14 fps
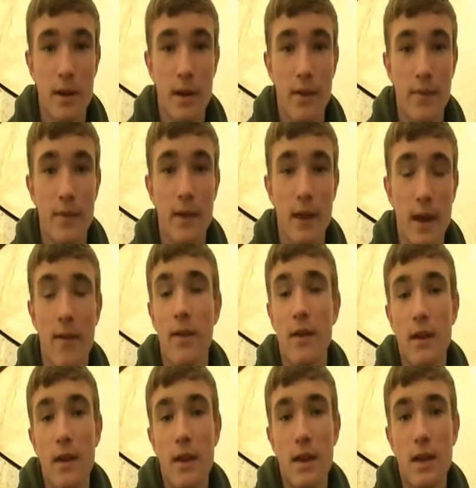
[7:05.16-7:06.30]
but yeah,
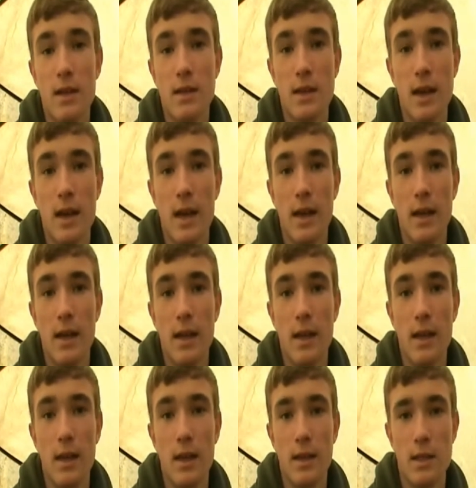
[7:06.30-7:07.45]
it's
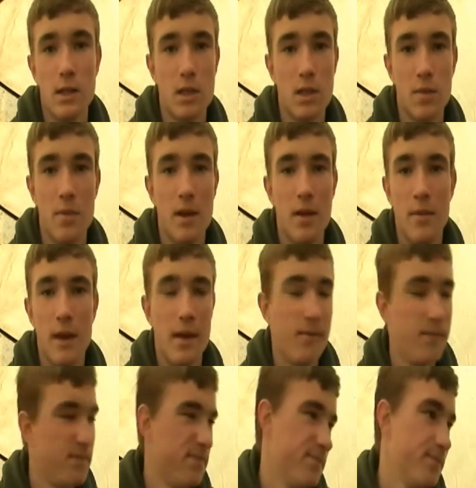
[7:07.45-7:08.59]
just been a bit
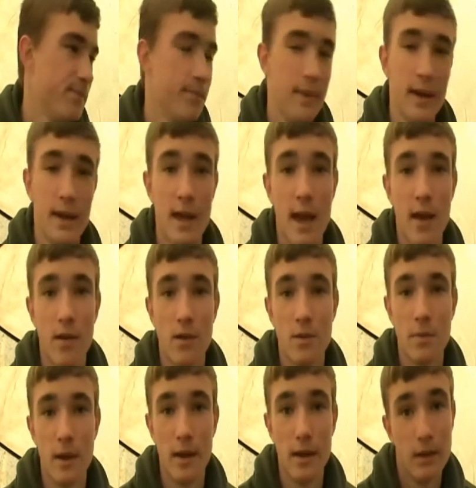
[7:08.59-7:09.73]
chaos.
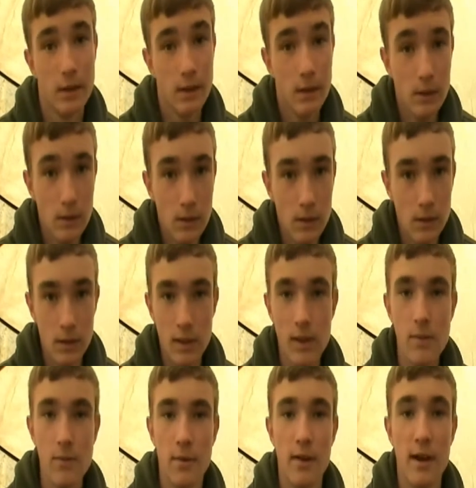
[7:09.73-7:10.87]
But
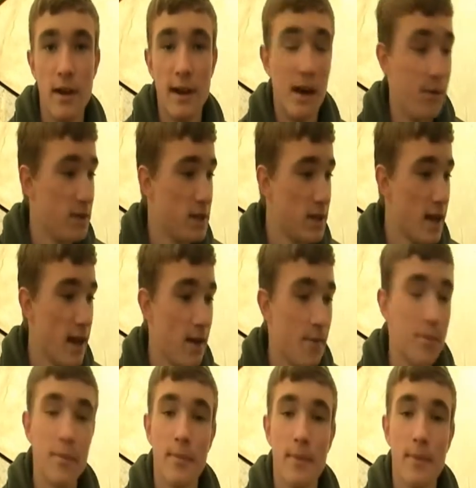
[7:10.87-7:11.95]
we're here now, we're set up.